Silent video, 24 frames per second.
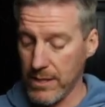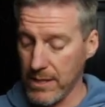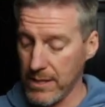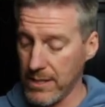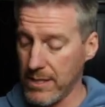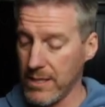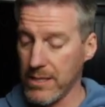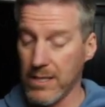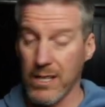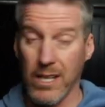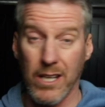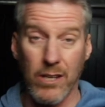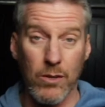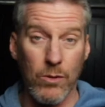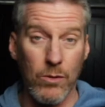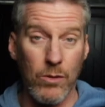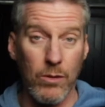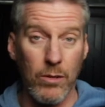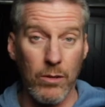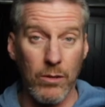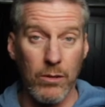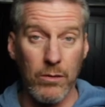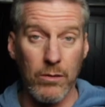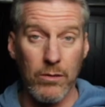This is the
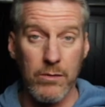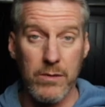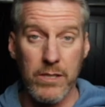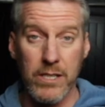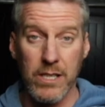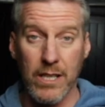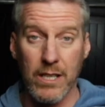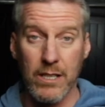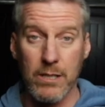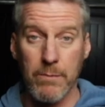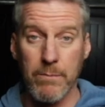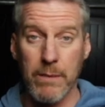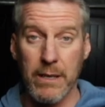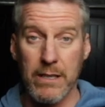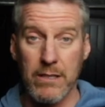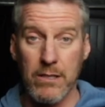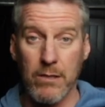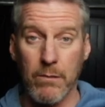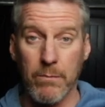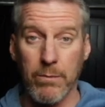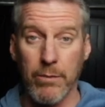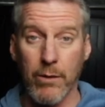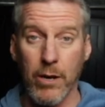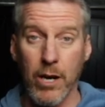Google 6
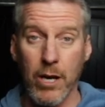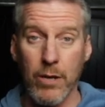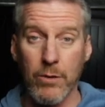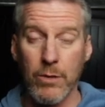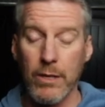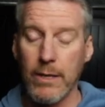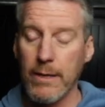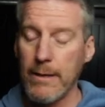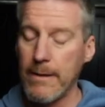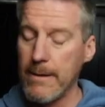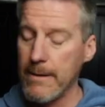Pixel Pro.